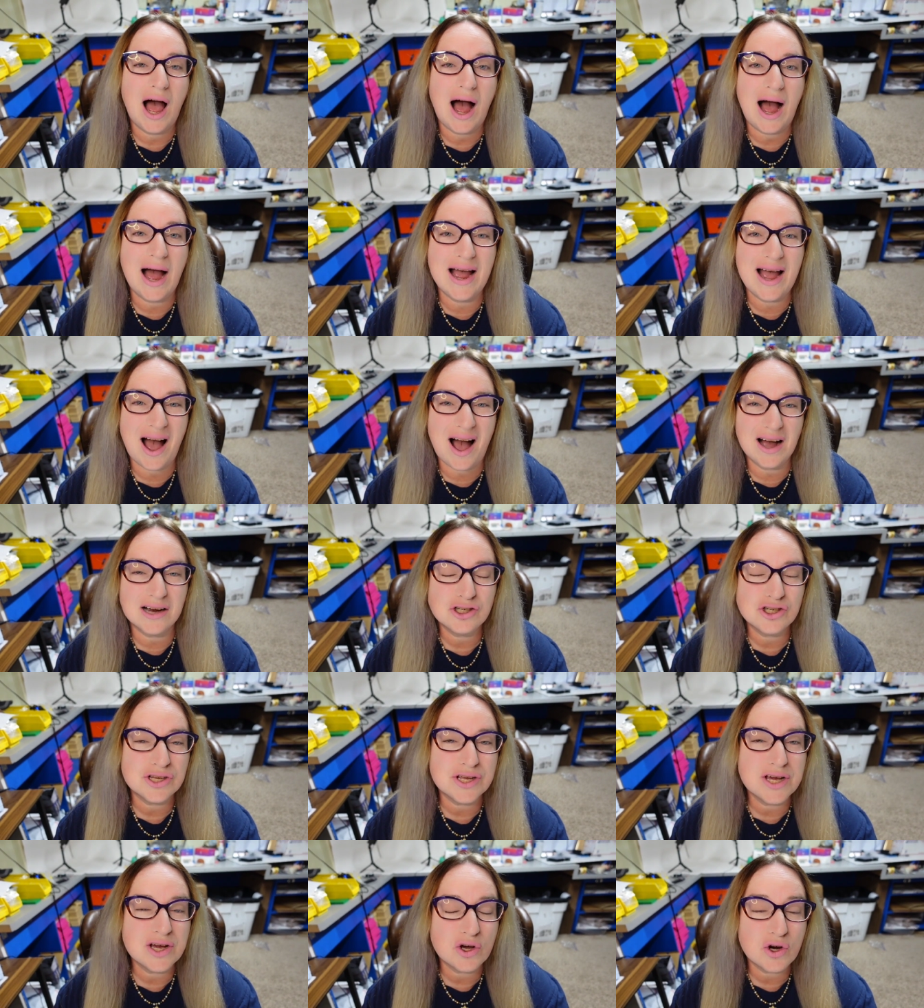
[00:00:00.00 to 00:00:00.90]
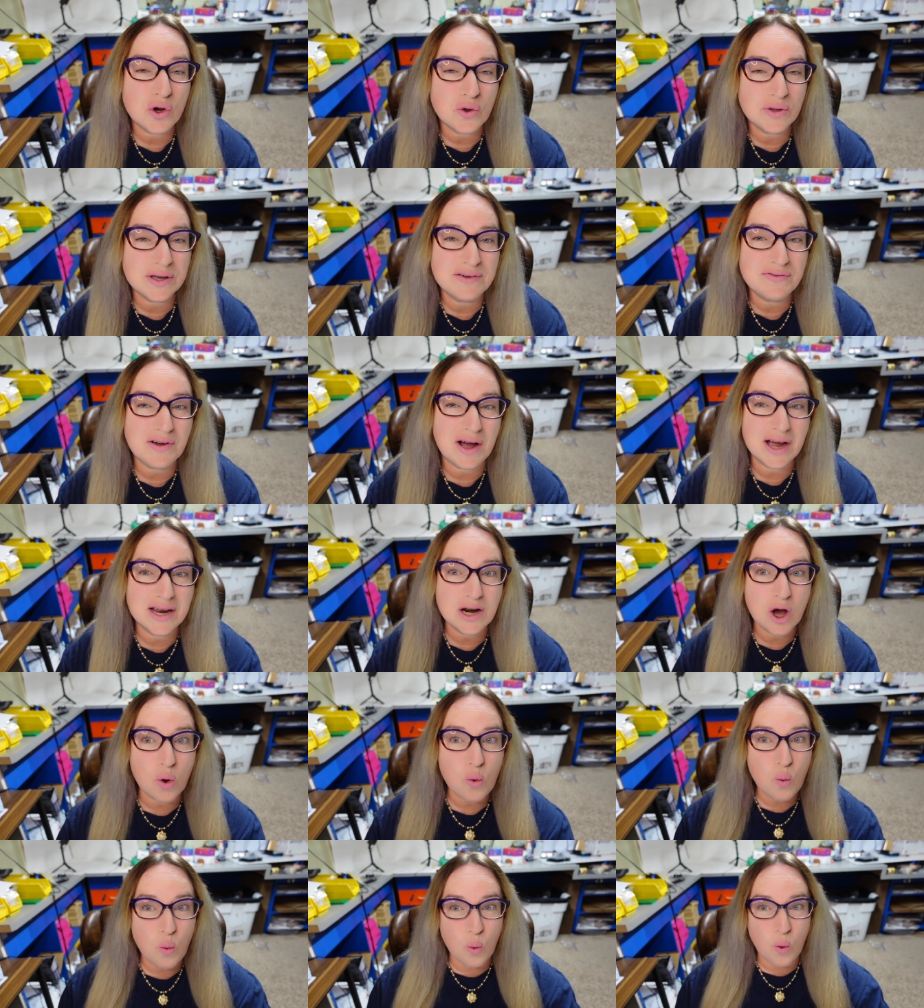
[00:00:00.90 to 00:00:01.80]
I actually could only find
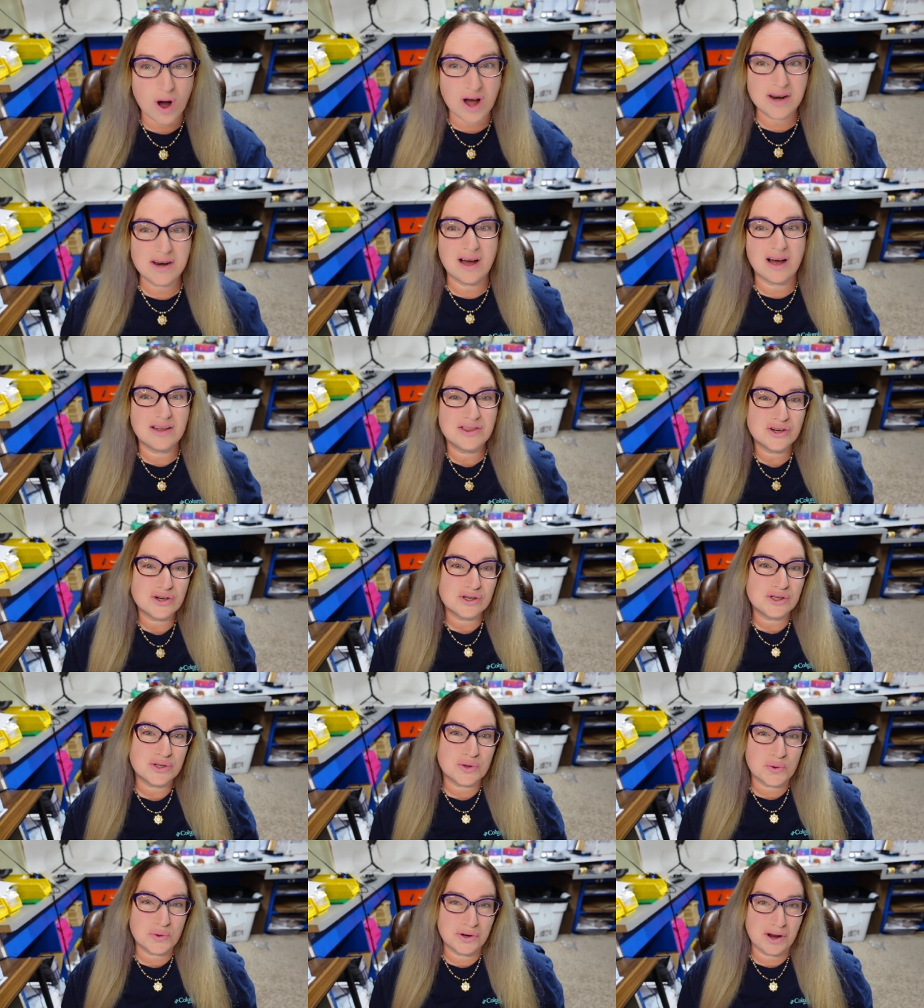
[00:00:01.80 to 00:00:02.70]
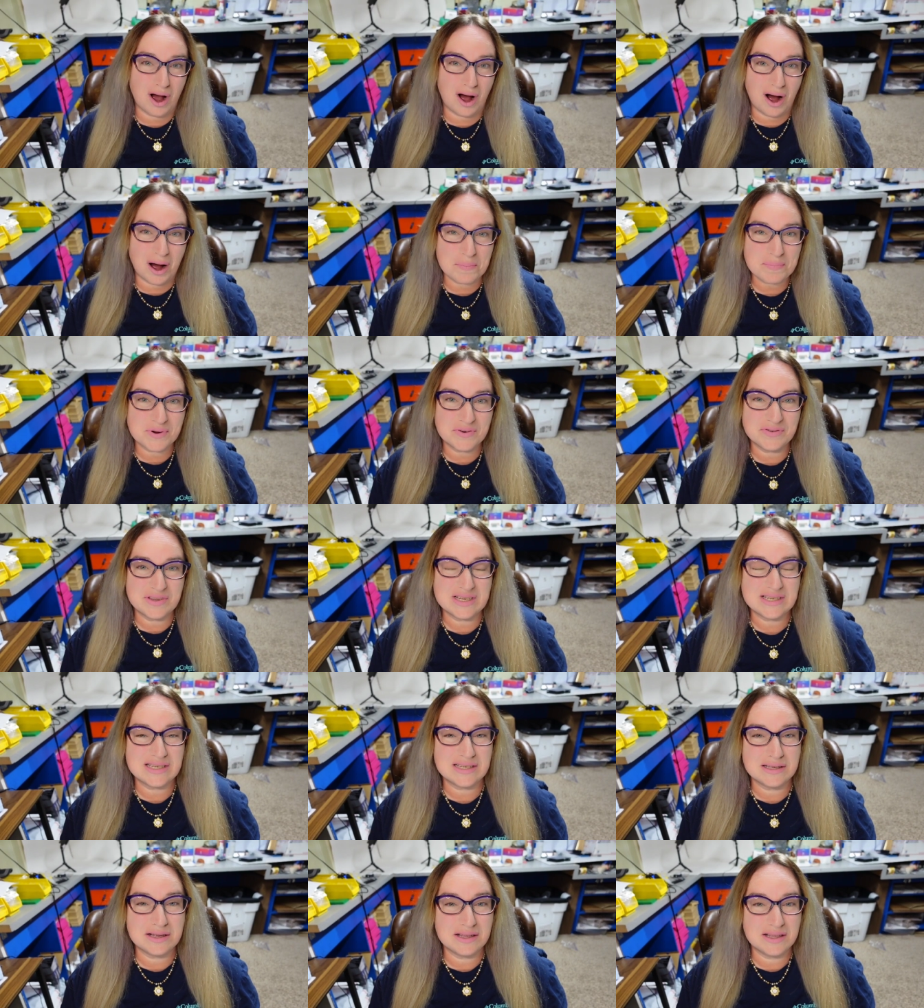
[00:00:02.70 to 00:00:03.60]
one other sold comp of
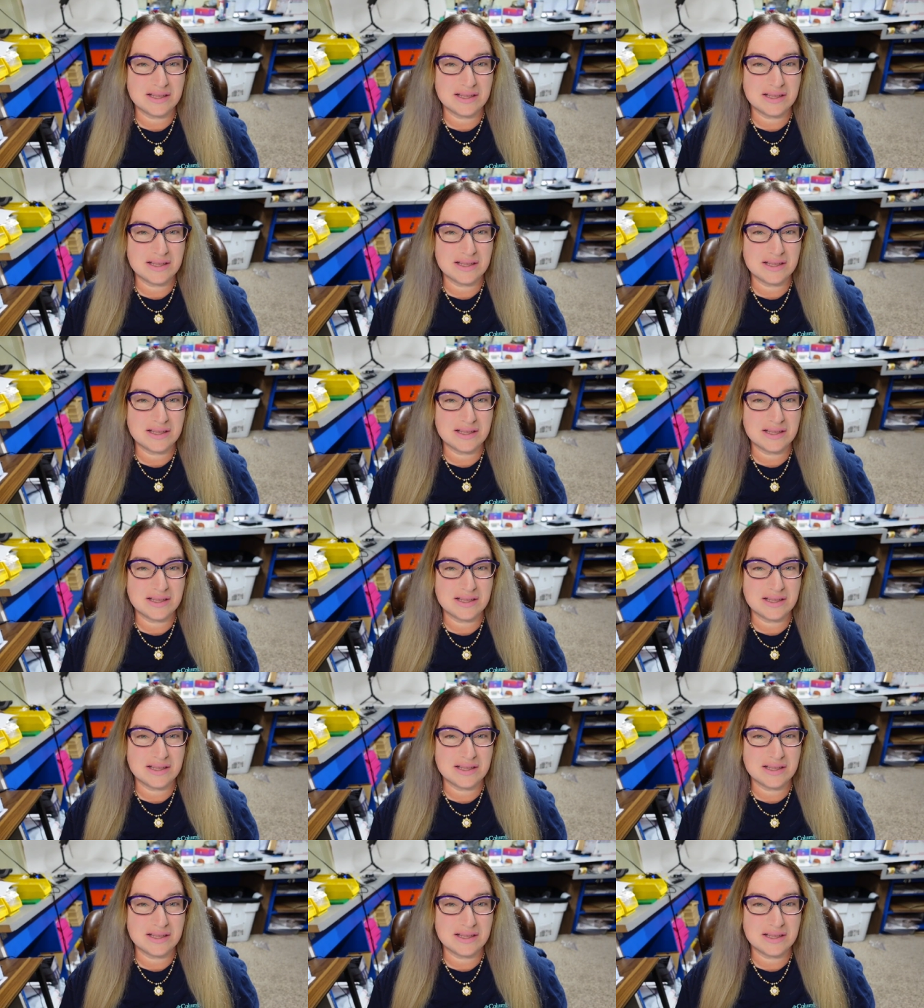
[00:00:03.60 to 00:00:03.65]
this